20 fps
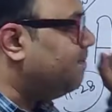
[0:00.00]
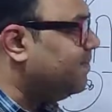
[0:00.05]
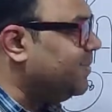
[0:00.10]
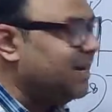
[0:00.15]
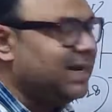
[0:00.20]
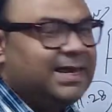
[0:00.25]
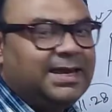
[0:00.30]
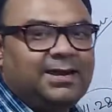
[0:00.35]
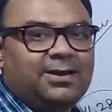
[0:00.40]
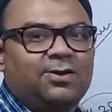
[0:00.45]

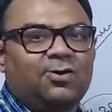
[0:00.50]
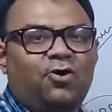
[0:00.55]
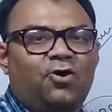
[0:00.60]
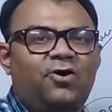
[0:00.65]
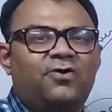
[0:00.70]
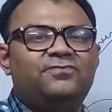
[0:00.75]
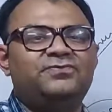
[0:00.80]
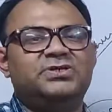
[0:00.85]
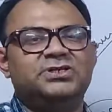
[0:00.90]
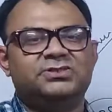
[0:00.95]
meaning
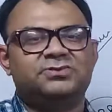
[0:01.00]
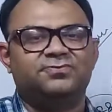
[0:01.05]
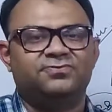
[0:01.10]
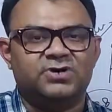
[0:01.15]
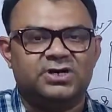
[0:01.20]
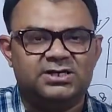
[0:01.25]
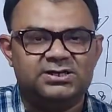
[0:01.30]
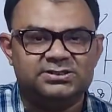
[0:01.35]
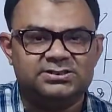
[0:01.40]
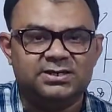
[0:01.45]
of this
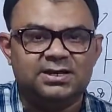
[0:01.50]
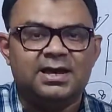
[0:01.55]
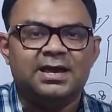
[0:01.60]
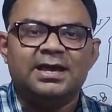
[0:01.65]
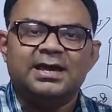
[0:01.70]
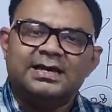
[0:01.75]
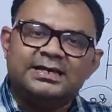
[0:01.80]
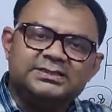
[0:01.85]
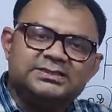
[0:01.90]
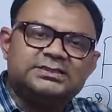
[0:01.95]
verse.
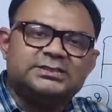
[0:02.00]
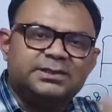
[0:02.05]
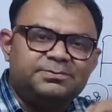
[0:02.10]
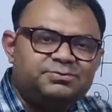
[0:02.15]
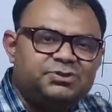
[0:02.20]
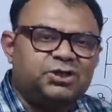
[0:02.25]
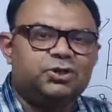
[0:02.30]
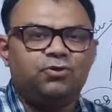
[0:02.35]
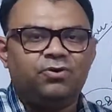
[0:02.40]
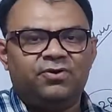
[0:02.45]
In
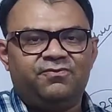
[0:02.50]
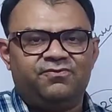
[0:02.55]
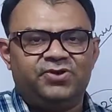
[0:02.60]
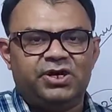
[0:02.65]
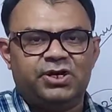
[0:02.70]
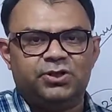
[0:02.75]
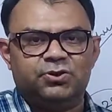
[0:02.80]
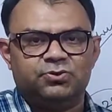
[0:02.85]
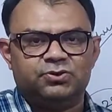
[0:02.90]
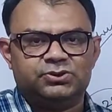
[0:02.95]
subsequent
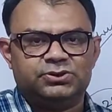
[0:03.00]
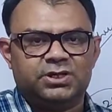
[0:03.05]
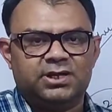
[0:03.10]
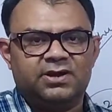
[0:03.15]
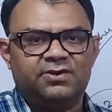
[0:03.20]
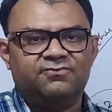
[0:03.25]
videos,